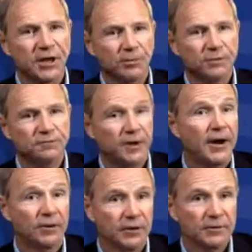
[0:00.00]
settlement,
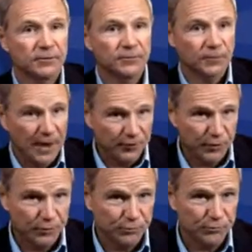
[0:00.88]
finally,
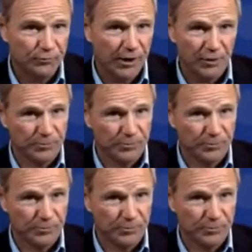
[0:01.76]
halfway through the trial,